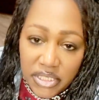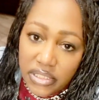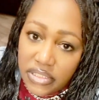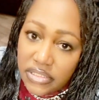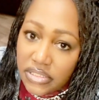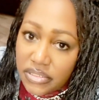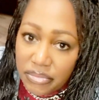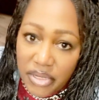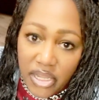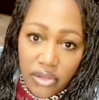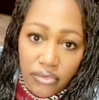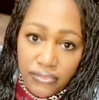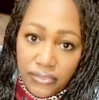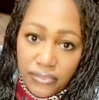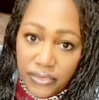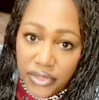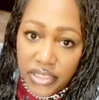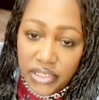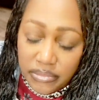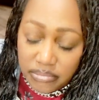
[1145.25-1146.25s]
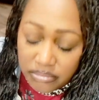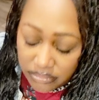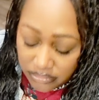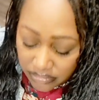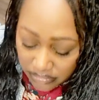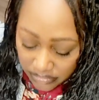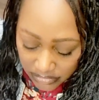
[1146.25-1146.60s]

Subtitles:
is about freedom.